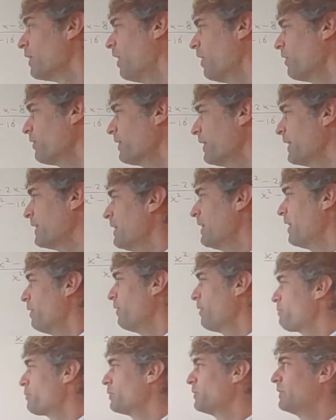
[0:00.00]
Okay,
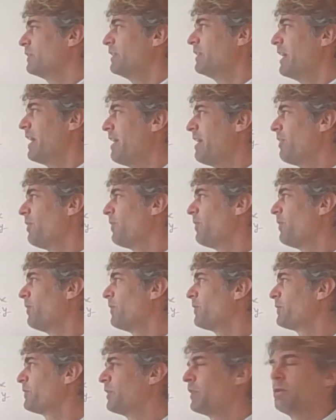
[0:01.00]
now I've got
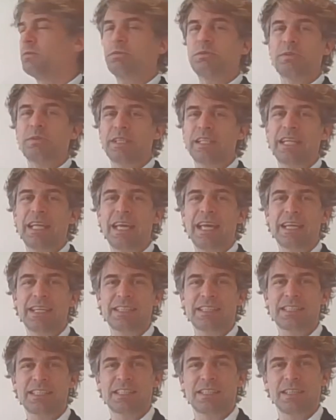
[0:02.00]
all terms with an
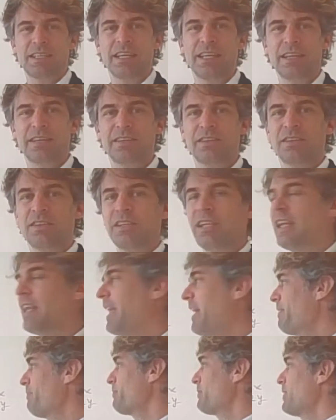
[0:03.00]
x here on the
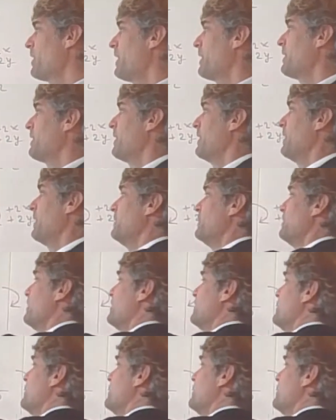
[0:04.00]
left. I can